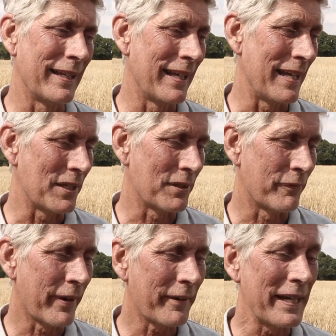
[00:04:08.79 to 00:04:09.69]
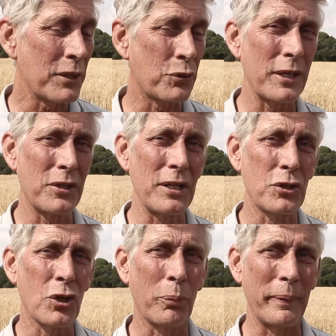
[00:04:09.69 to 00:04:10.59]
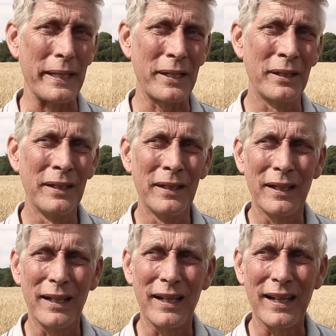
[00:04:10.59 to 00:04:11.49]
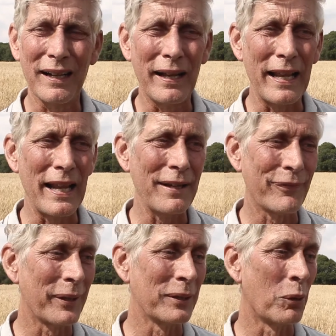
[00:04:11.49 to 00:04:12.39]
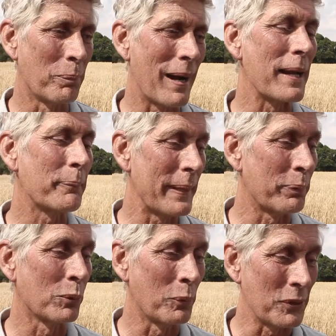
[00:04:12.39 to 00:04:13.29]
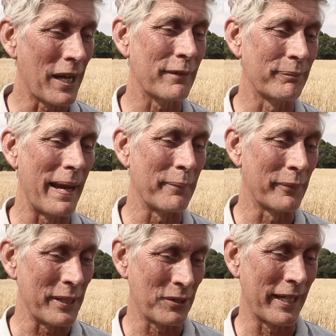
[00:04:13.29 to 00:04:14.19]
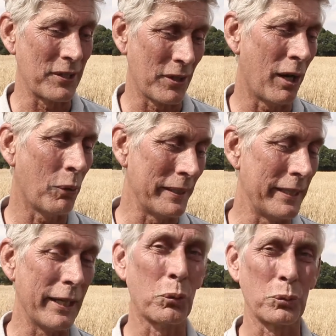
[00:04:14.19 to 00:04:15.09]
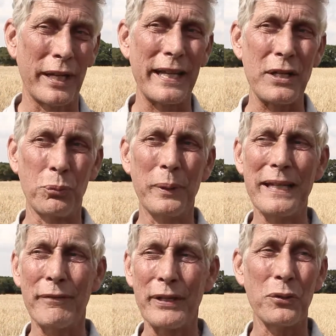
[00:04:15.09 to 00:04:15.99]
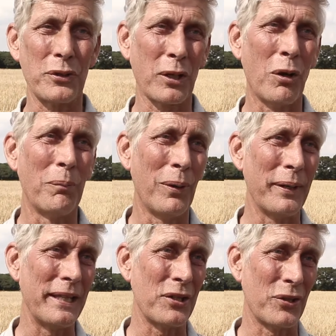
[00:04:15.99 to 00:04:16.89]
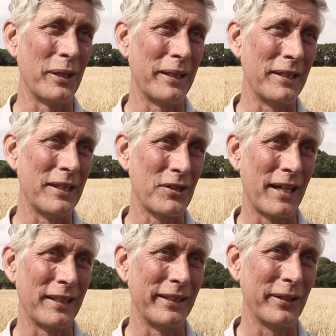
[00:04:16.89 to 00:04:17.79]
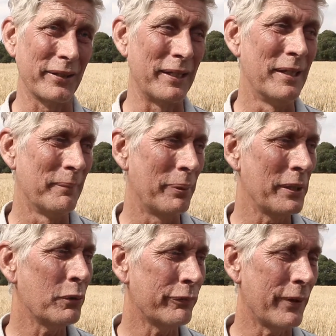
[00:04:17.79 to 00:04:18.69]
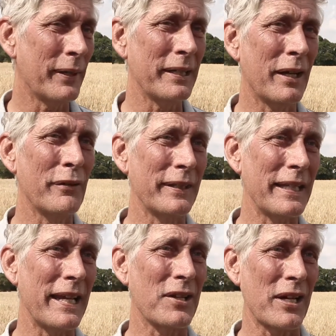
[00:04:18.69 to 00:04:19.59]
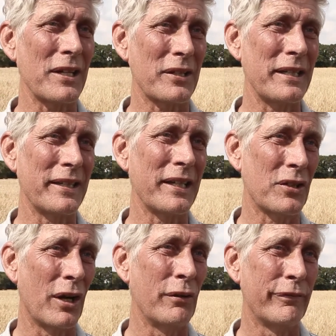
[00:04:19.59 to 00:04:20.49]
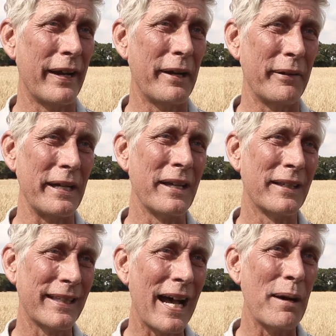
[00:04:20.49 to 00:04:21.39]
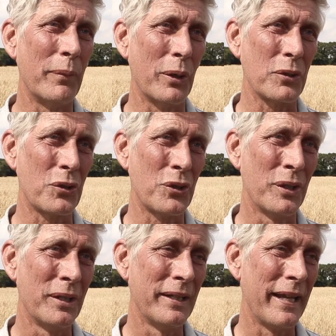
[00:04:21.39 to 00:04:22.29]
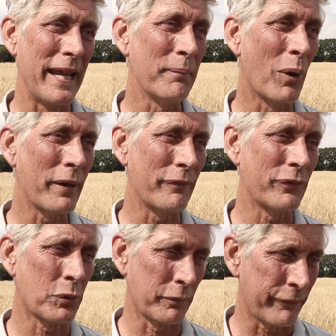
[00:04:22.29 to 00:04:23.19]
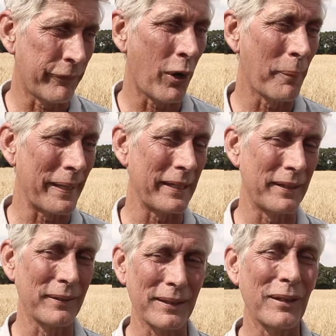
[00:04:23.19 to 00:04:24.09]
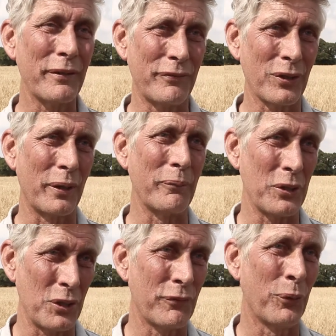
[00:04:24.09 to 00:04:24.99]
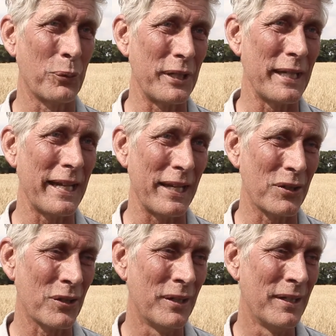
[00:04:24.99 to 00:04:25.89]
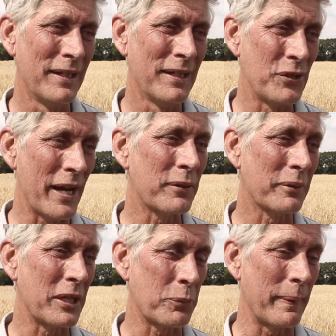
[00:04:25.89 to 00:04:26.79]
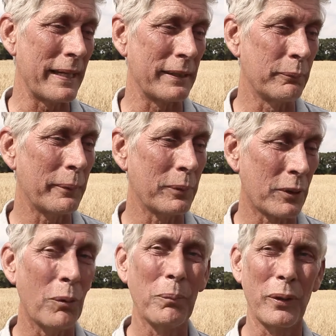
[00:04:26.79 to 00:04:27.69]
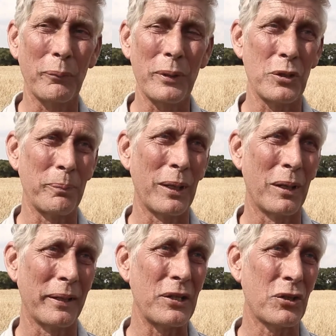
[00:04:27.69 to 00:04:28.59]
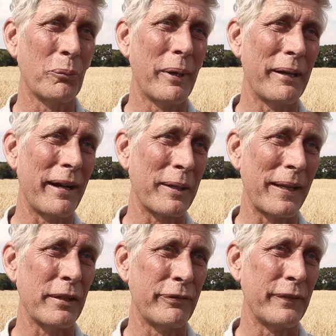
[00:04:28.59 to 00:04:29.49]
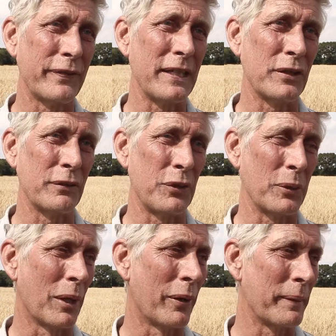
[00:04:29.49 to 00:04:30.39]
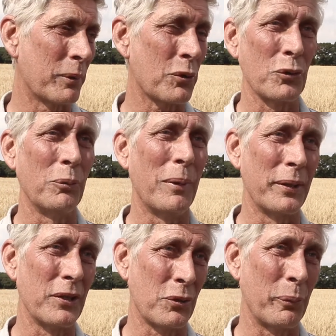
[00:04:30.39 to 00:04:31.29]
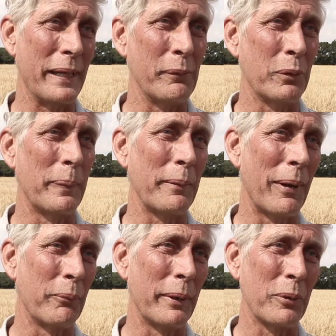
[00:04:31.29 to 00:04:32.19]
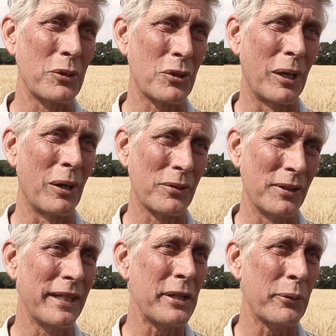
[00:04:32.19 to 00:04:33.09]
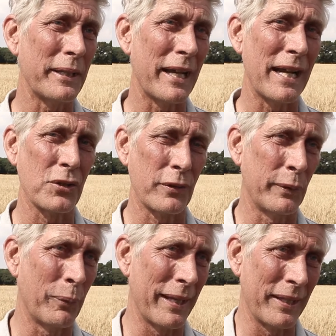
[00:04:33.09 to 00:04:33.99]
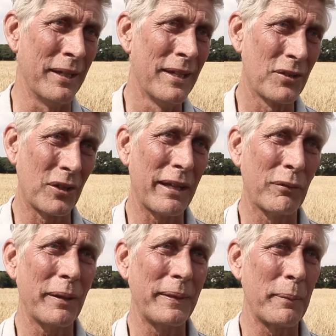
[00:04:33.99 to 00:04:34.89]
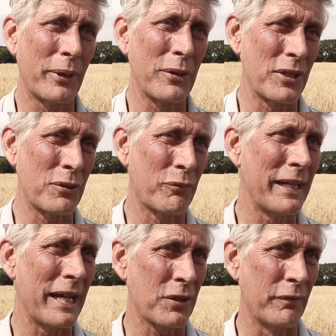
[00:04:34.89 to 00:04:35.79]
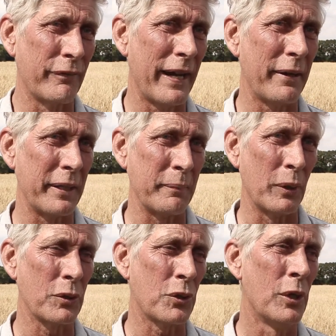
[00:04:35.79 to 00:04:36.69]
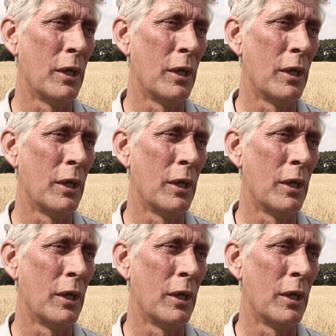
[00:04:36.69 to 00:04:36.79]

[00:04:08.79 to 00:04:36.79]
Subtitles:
It's a very interesting topic. If I look back, people always have memories, and they say, oh, in the old days we never used to combine this early and this, that and the other. But you'll find over the years actually things don't vary that much. In my sort of farming lifetime, which is 40 years, generally speaking we would combine winter barley somewhere around about the 15th of July, plus or minus a week would be when we would start, and then you're in the hands of the weather. So that ripening process really hasn't varied much.